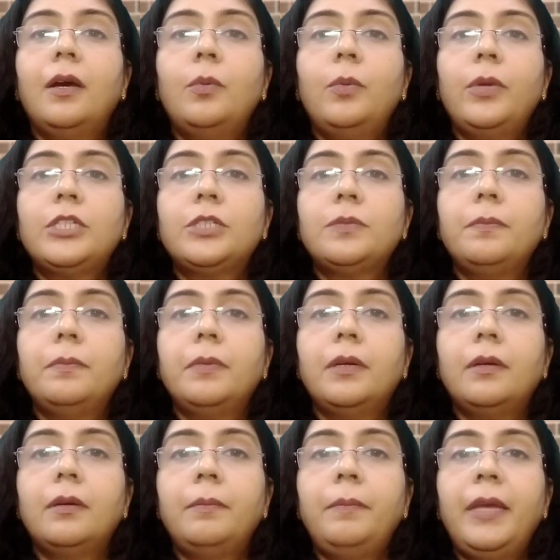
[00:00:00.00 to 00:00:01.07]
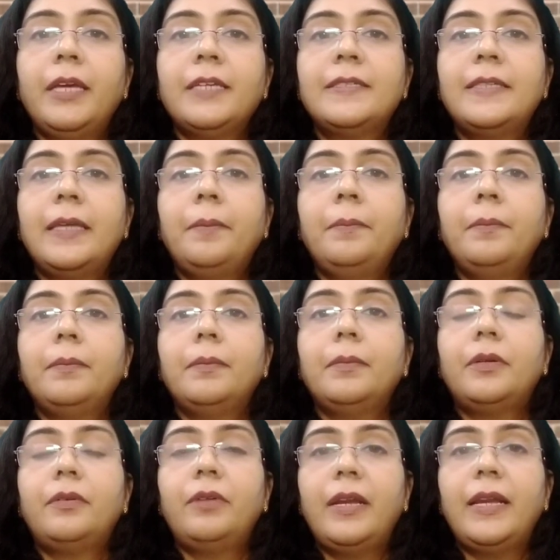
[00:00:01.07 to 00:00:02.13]
which makes them
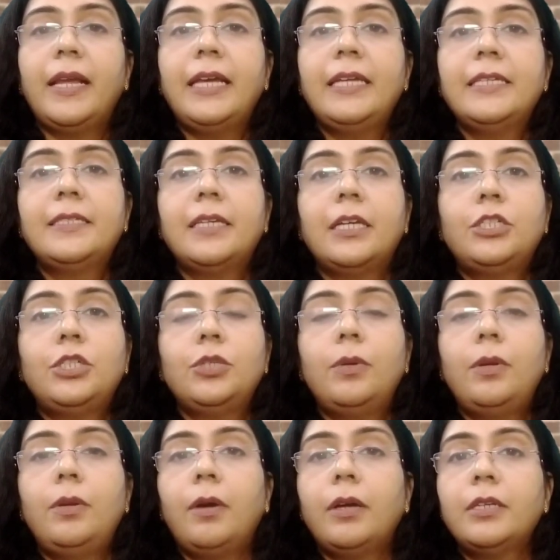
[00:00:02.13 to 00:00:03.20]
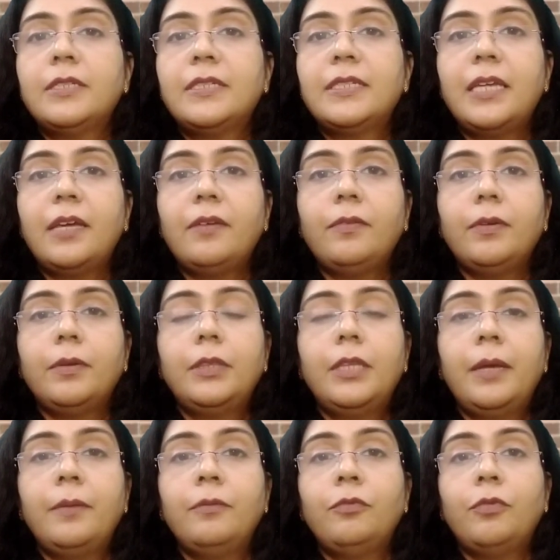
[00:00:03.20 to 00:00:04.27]
realize that you will not stay with
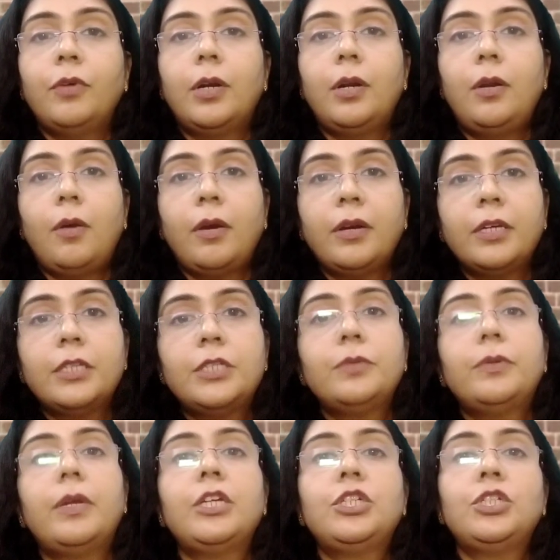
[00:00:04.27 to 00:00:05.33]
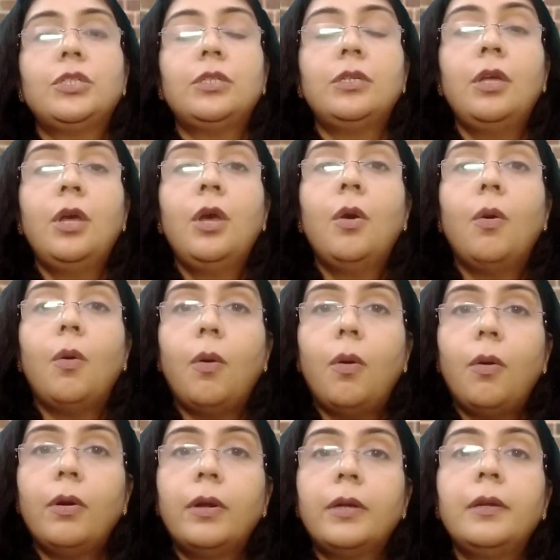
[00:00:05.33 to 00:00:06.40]
them for a longer duration,
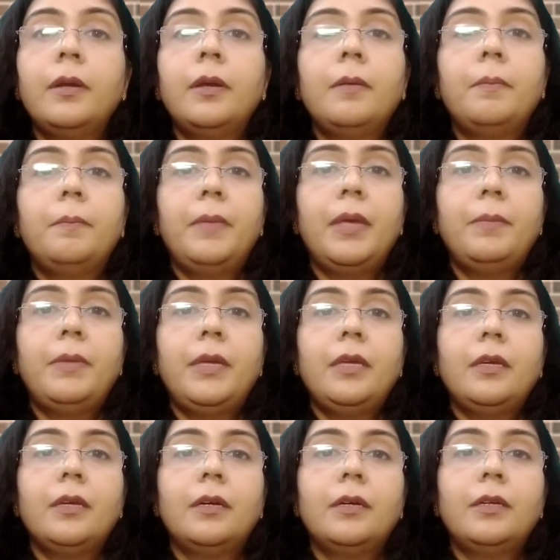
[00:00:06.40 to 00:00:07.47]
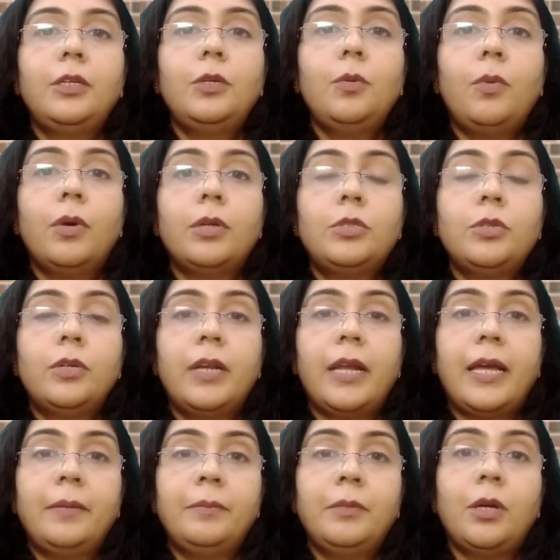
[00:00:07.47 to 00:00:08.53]
or maybe you want to
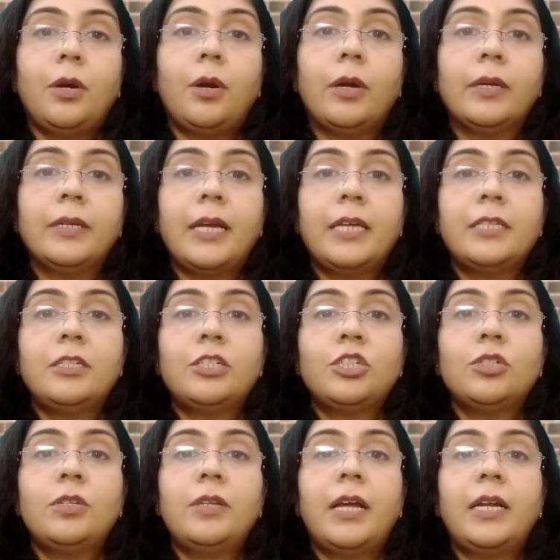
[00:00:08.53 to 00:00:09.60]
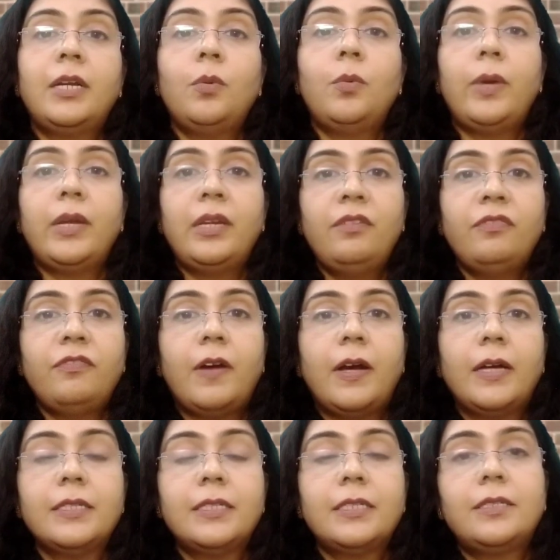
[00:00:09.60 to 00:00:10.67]
climb the organizational ladder very
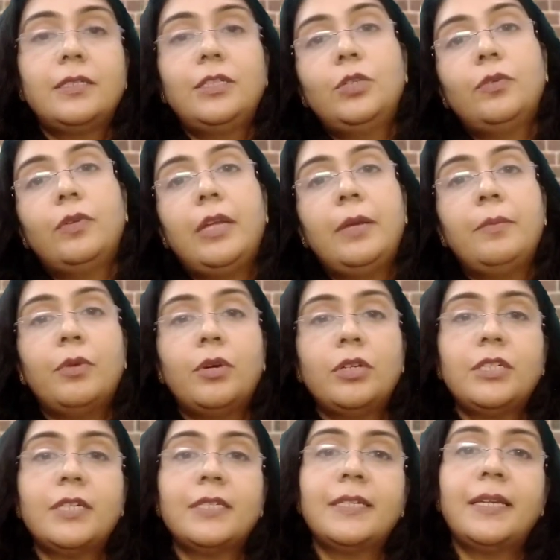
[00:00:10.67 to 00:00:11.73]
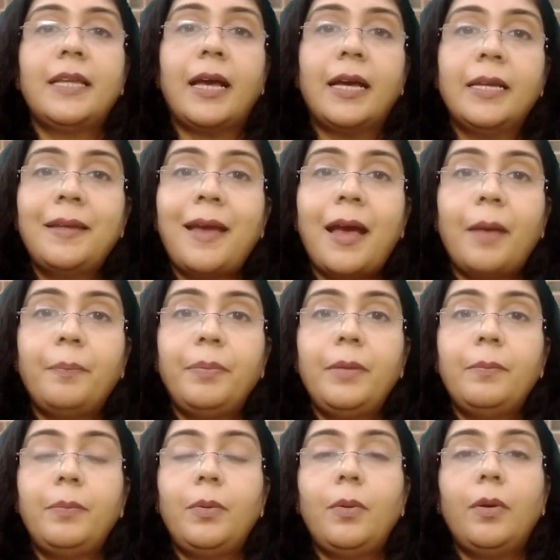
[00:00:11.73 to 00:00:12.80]
fast, you will emerge as an unhappy
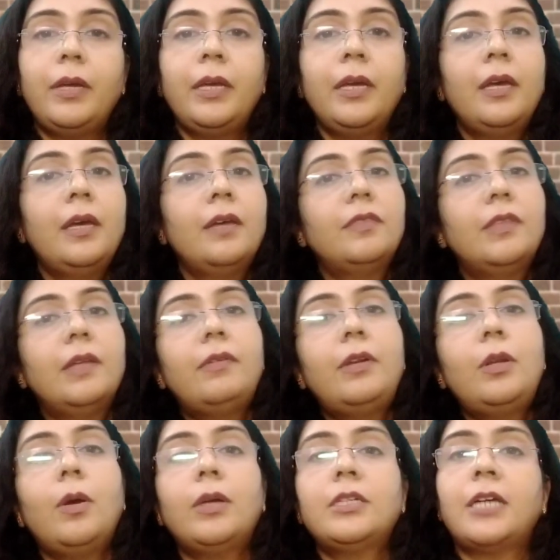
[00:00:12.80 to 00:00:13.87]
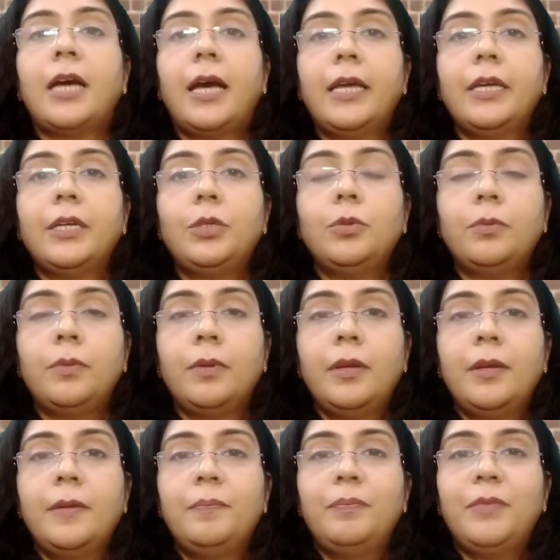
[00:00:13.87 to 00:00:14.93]
employee, they will not hire you.
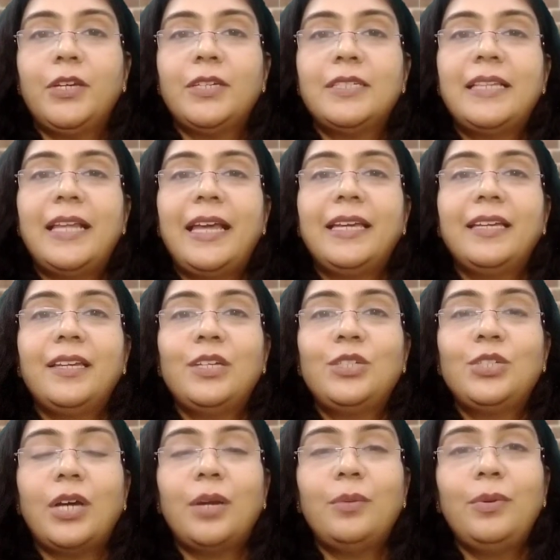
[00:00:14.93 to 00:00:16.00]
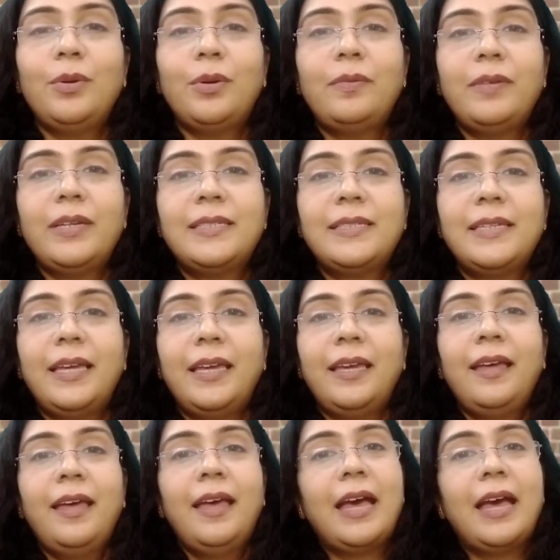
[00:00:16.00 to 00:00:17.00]
Because like in HR we always say,